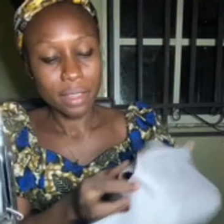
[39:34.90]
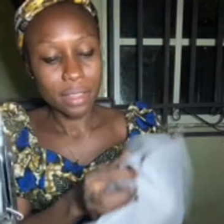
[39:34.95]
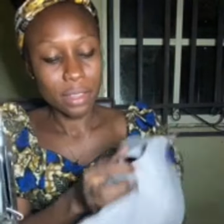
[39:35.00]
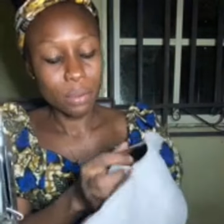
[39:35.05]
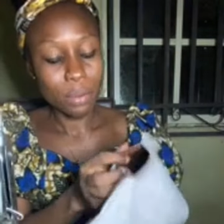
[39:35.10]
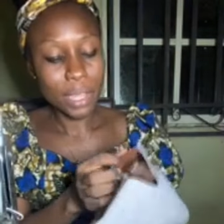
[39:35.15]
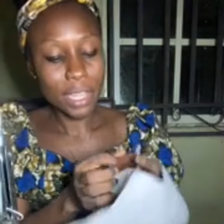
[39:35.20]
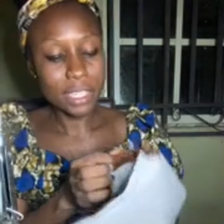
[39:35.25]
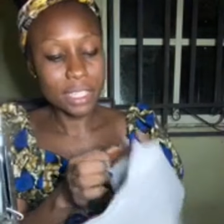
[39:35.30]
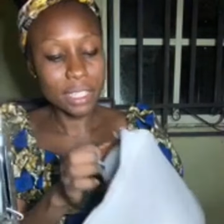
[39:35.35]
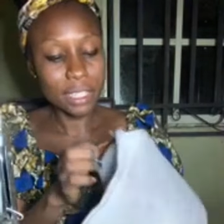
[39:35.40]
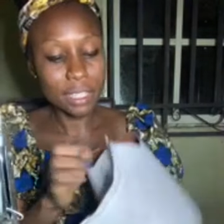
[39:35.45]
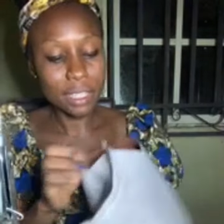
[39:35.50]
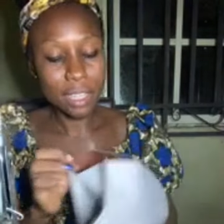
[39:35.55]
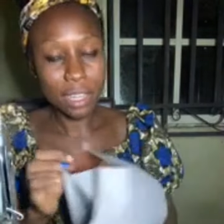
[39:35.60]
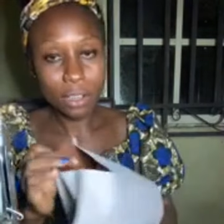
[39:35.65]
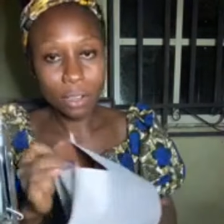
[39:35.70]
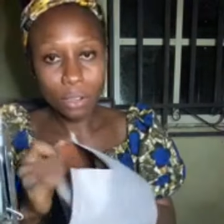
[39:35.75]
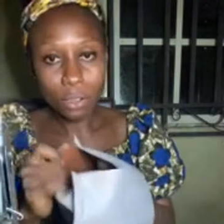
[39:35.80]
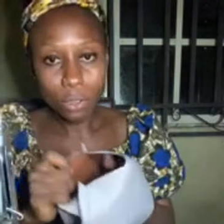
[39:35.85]
The way it is
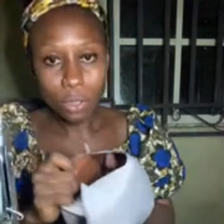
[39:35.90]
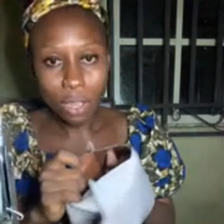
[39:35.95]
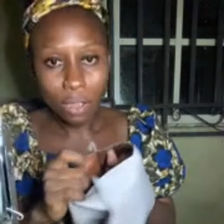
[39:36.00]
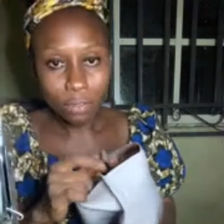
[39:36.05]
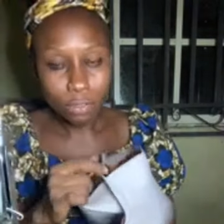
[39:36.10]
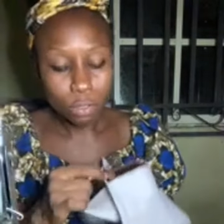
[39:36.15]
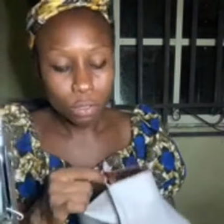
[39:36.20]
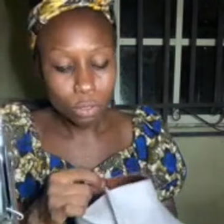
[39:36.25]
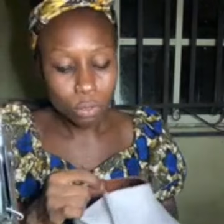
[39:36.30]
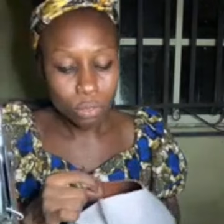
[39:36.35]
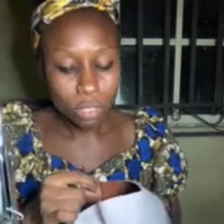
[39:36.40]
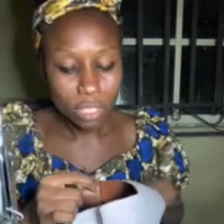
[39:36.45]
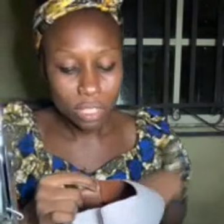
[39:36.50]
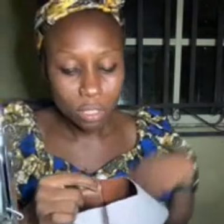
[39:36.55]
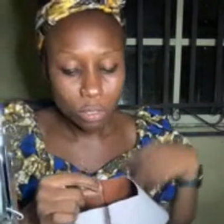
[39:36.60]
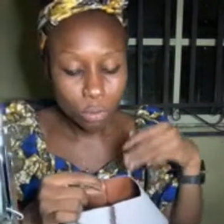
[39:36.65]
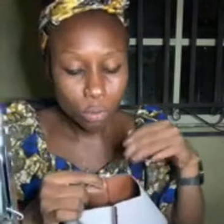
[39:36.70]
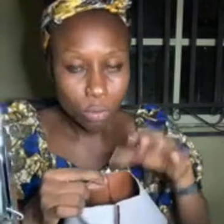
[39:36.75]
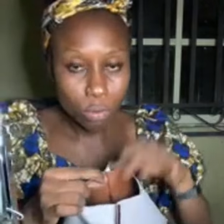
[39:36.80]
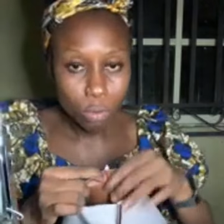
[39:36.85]
now, all you have to do is
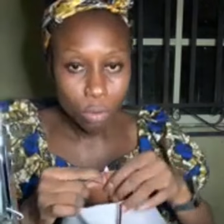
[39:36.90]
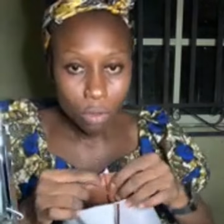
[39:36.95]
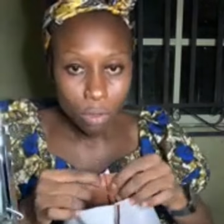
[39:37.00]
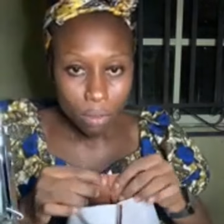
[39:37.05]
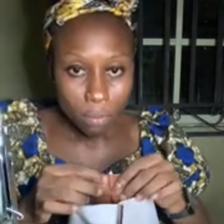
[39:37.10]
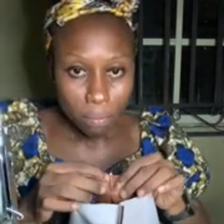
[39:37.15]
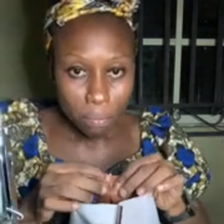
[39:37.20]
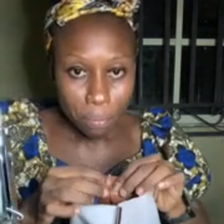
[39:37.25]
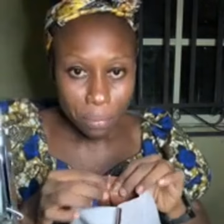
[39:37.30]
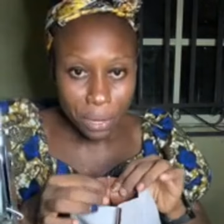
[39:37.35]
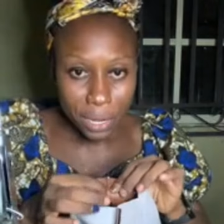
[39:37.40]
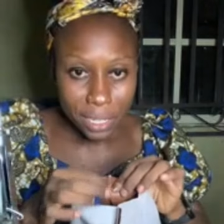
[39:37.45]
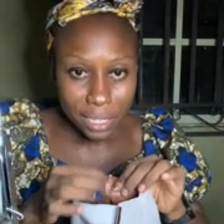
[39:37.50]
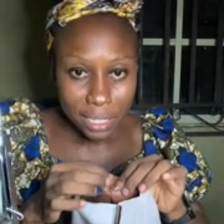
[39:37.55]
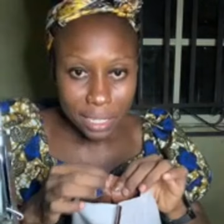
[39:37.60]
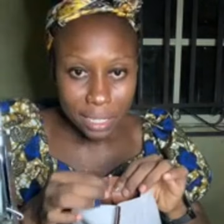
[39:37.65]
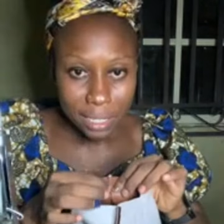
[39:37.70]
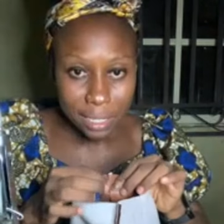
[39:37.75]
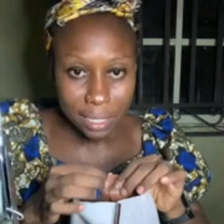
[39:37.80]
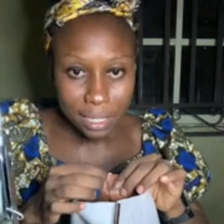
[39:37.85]
to bring
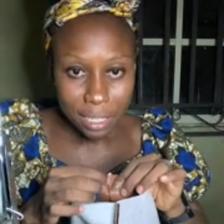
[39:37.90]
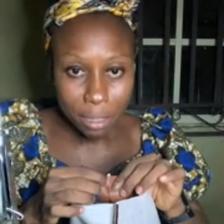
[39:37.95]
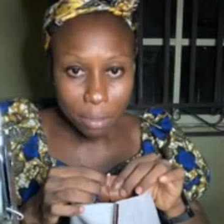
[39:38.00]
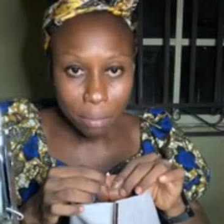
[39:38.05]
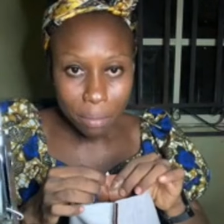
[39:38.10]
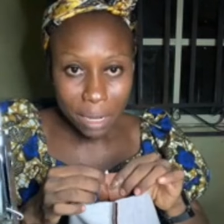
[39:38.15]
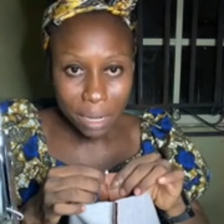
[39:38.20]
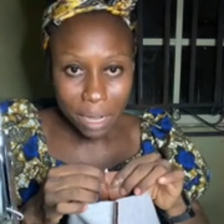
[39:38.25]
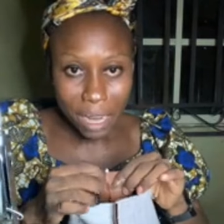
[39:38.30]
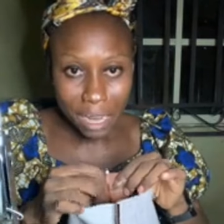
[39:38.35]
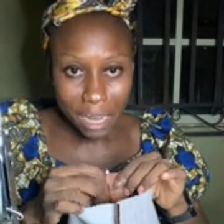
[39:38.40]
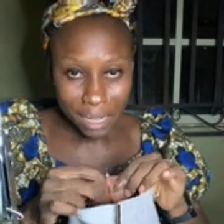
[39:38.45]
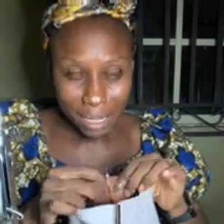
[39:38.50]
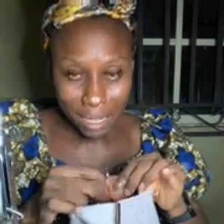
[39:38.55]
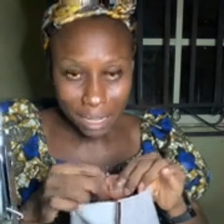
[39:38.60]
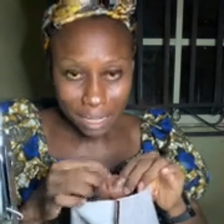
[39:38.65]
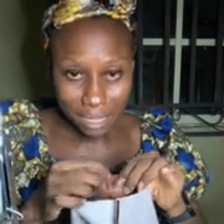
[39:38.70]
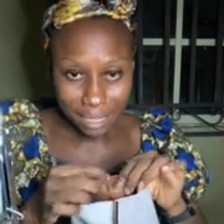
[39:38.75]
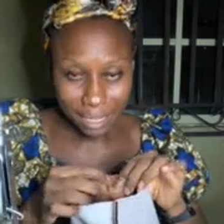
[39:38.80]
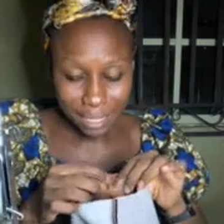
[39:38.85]
this same
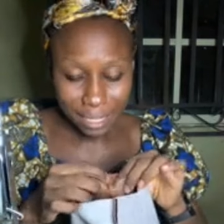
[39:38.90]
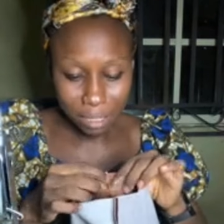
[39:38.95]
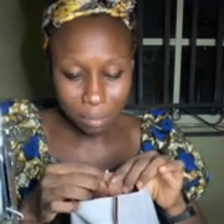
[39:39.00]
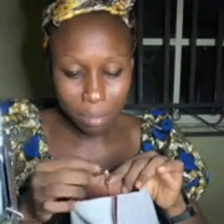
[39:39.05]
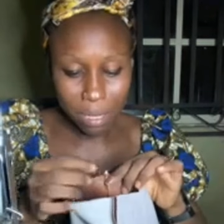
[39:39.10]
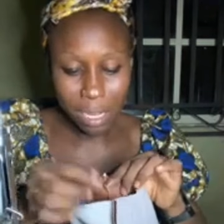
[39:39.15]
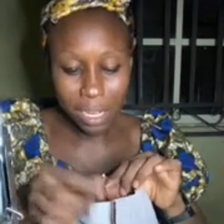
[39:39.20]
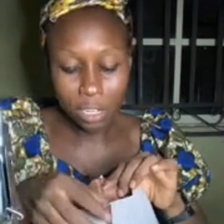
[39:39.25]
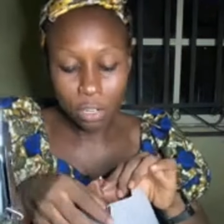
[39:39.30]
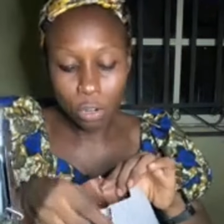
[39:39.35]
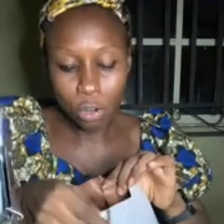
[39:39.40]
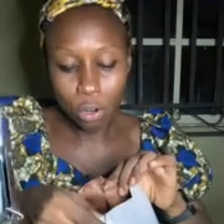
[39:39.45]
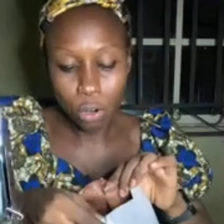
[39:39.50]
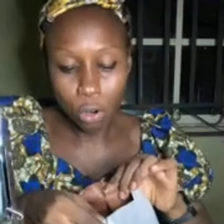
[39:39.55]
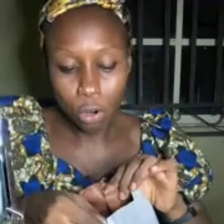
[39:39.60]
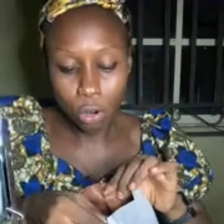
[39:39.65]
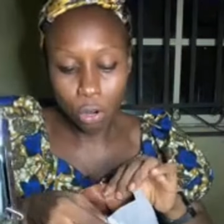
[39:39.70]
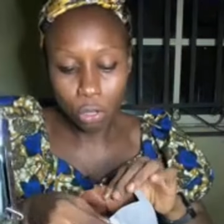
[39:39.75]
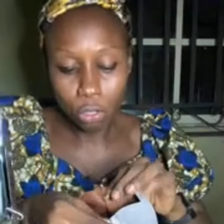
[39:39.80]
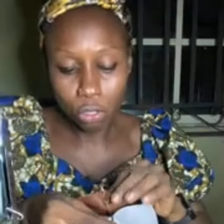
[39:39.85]
line
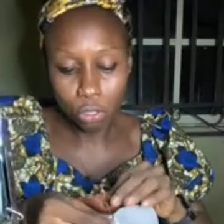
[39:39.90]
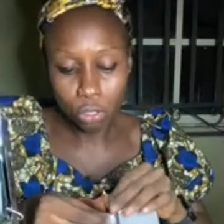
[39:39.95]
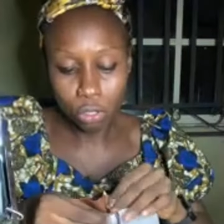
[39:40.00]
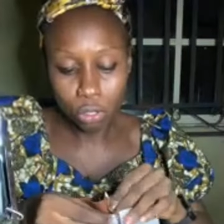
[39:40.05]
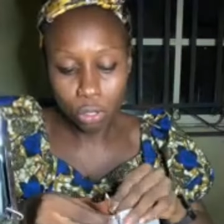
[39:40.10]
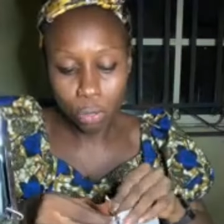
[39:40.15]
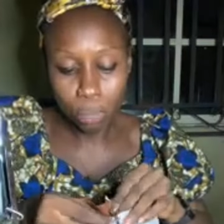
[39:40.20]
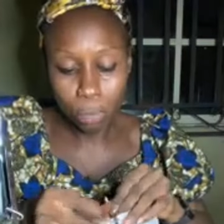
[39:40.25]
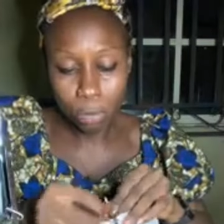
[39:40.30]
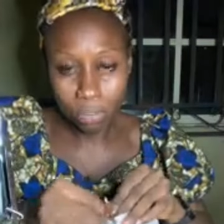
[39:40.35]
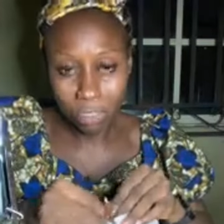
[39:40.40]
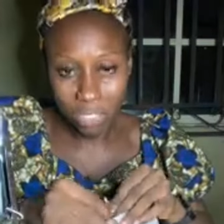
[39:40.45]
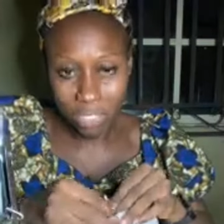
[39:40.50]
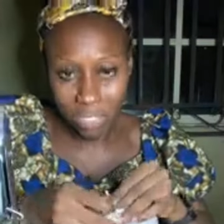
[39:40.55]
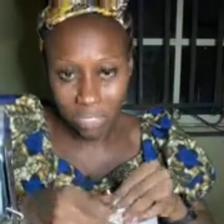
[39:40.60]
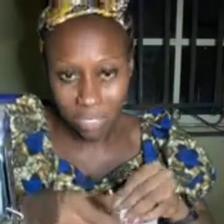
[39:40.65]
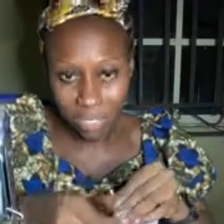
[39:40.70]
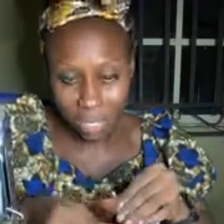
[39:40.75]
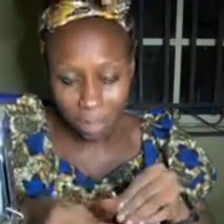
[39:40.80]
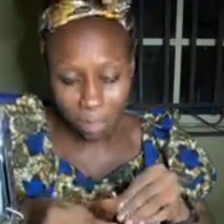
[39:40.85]
on top of
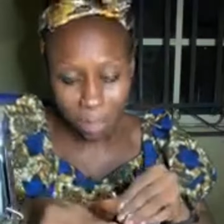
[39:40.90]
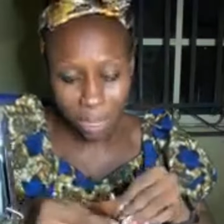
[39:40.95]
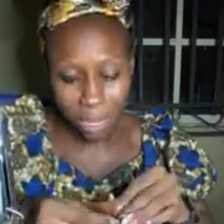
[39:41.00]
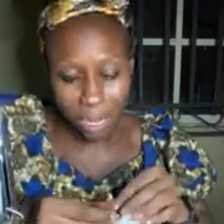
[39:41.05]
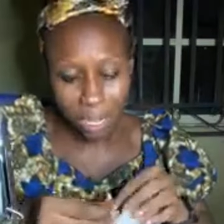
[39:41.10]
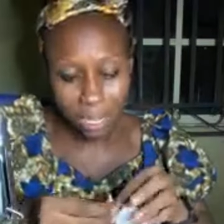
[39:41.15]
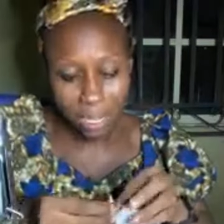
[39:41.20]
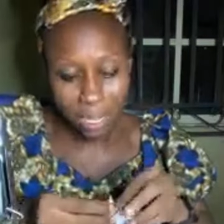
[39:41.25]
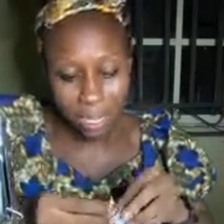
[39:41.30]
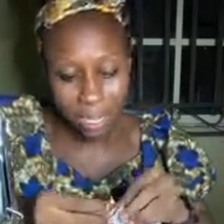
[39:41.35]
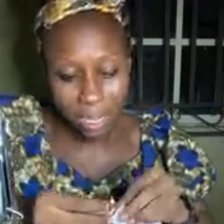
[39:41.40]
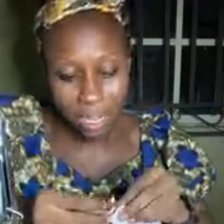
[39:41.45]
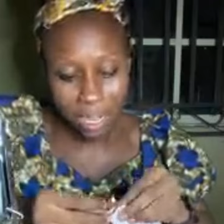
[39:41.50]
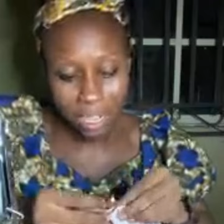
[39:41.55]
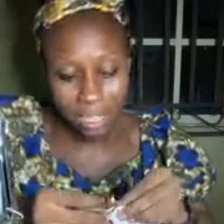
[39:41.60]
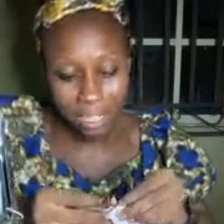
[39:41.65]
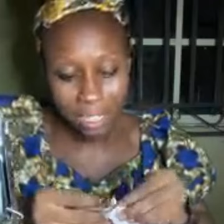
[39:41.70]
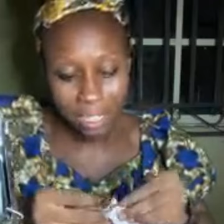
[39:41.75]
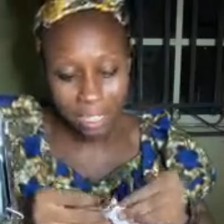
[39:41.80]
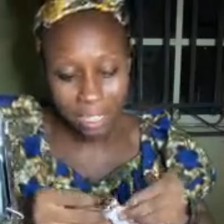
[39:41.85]
this same line
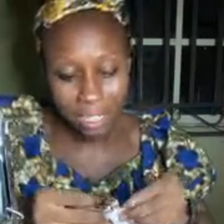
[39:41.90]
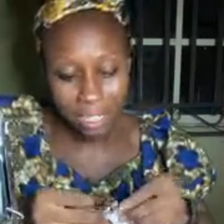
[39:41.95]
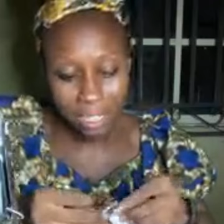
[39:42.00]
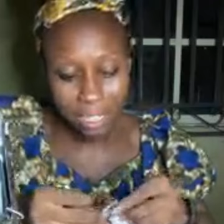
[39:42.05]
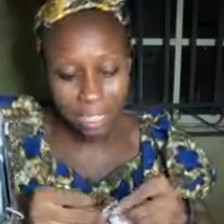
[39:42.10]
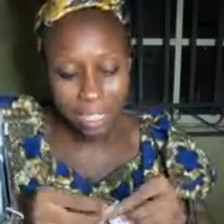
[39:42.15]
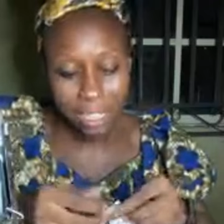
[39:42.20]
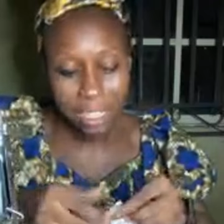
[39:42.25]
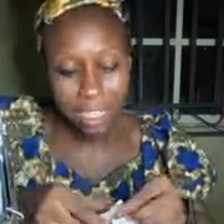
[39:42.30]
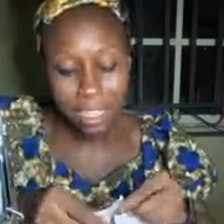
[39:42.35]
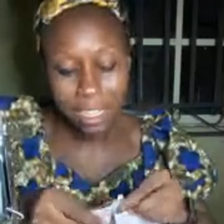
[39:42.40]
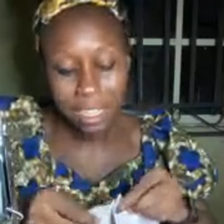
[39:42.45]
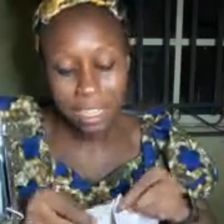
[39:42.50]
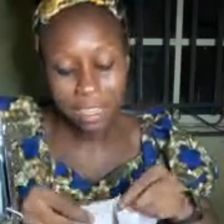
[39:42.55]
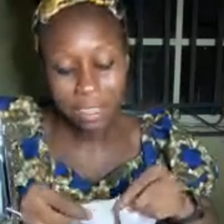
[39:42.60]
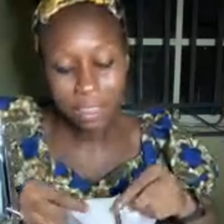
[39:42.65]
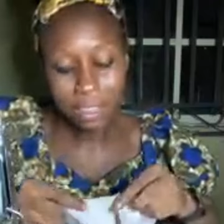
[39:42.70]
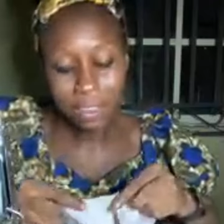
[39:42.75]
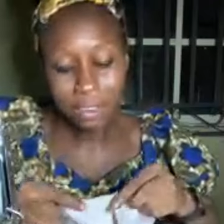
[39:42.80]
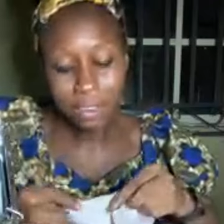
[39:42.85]
like this.
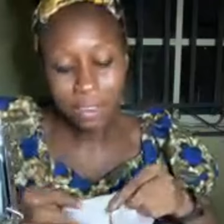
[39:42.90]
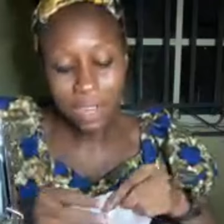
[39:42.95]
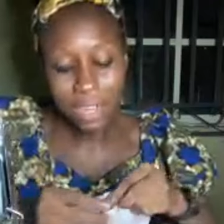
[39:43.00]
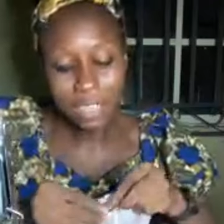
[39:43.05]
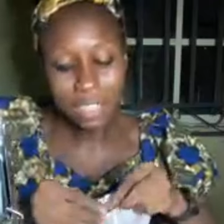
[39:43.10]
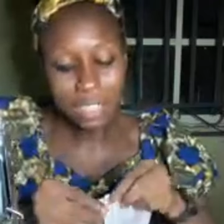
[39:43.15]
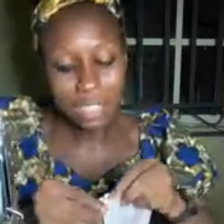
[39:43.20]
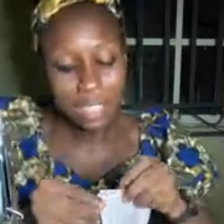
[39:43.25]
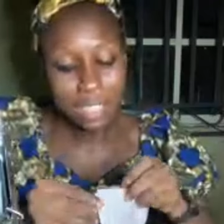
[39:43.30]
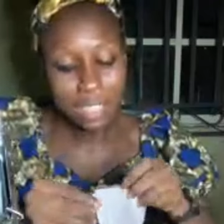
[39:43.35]
All right,